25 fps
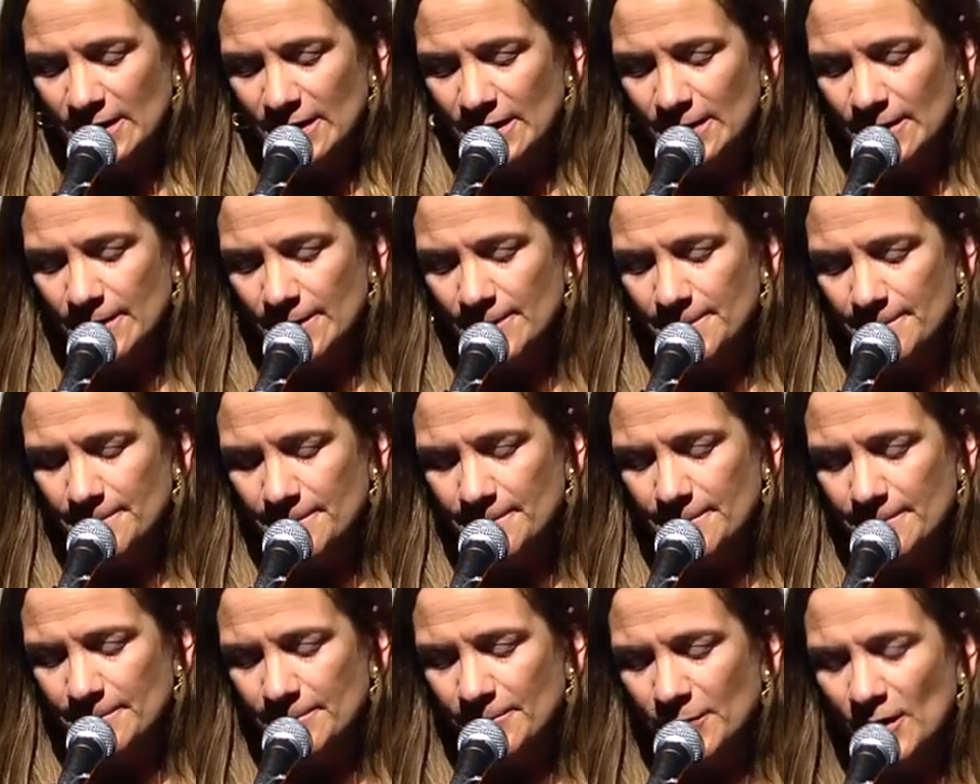
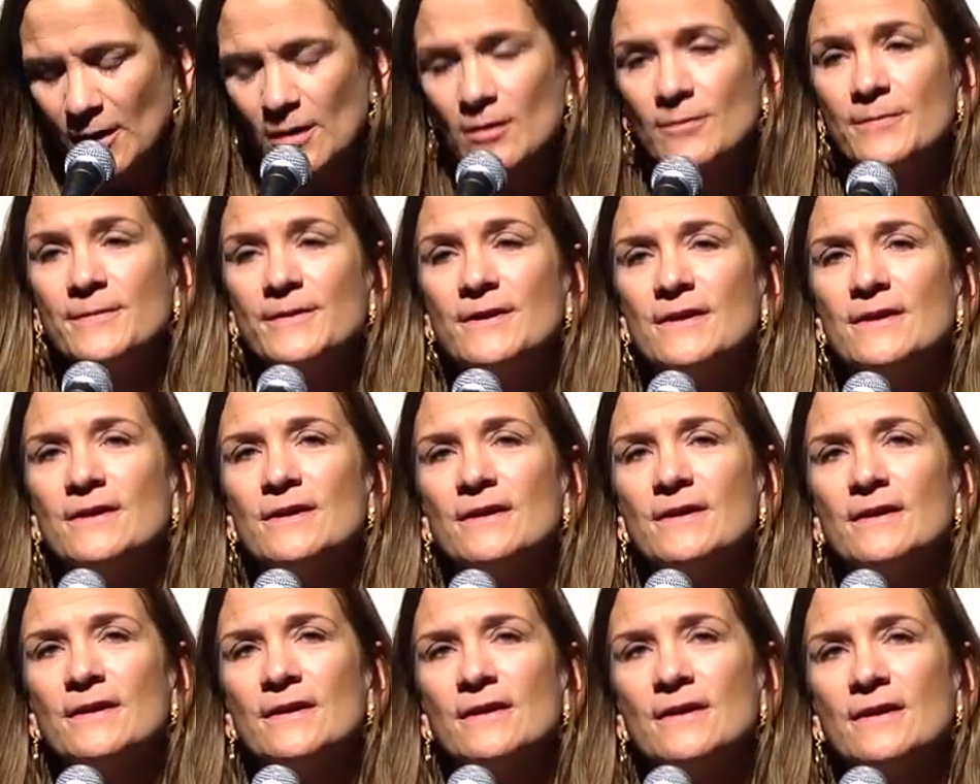Um,
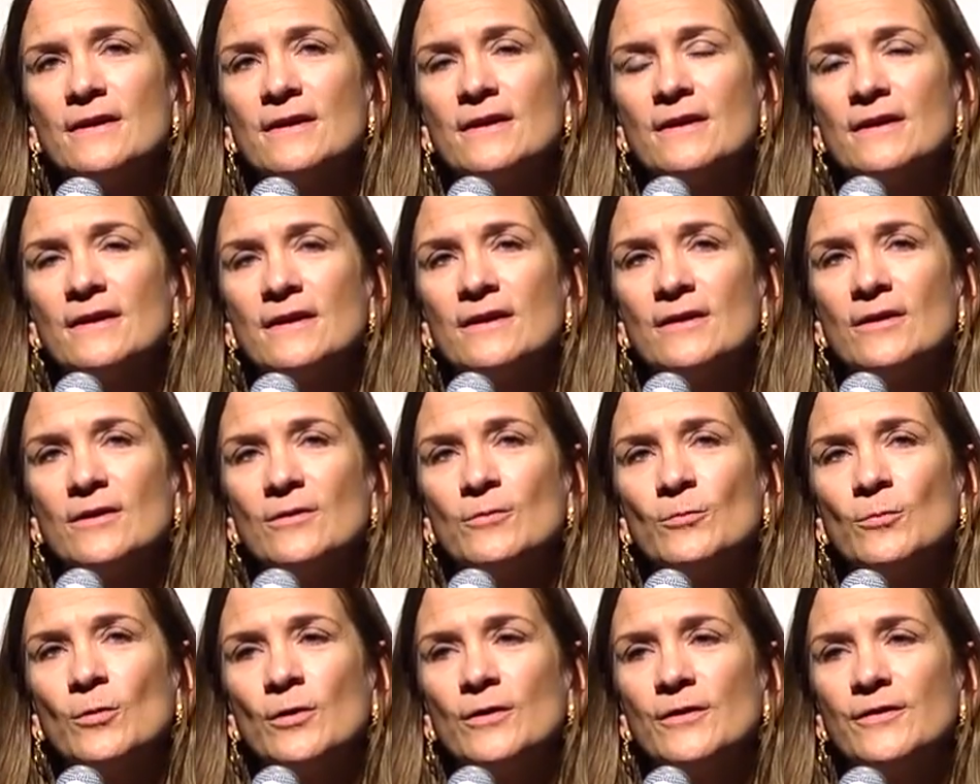Bobby
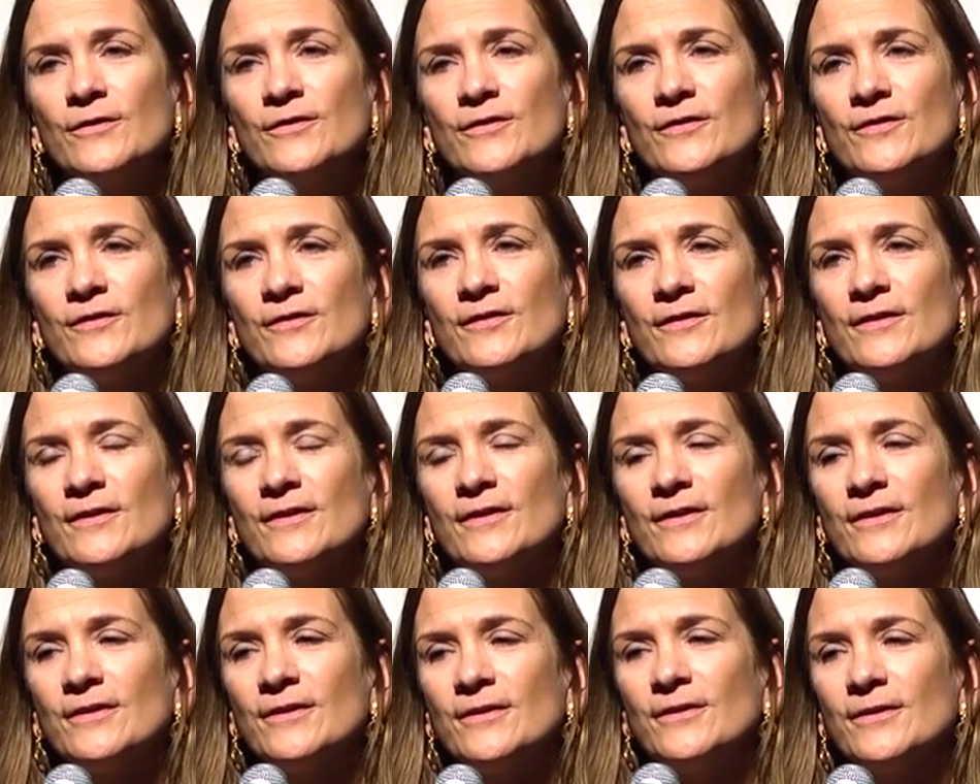was
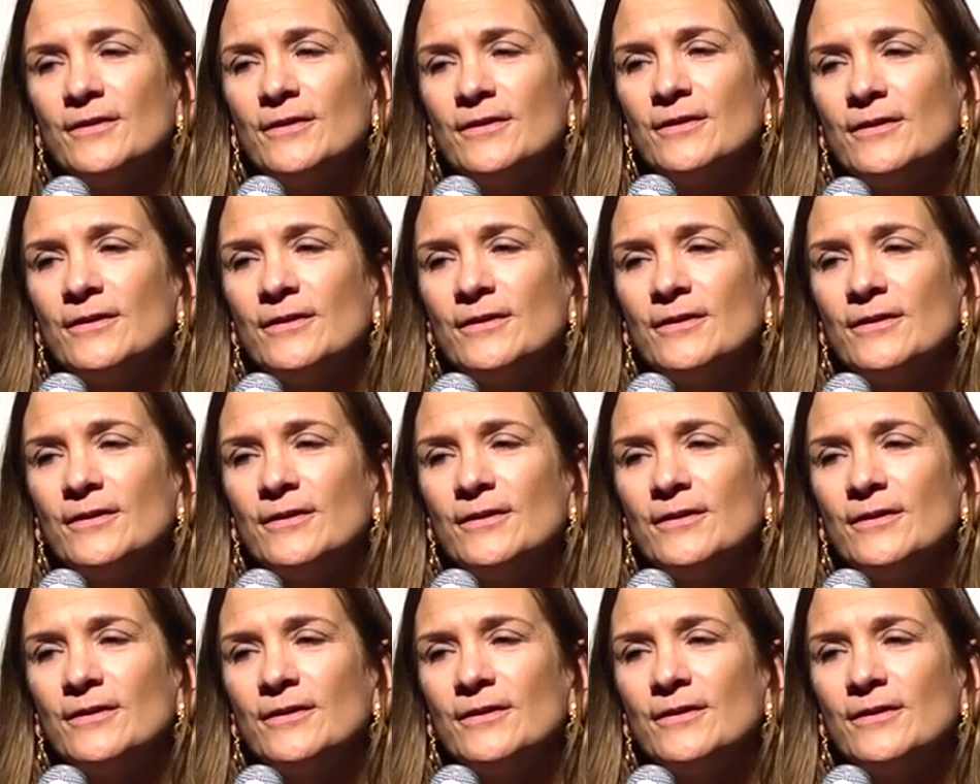uh,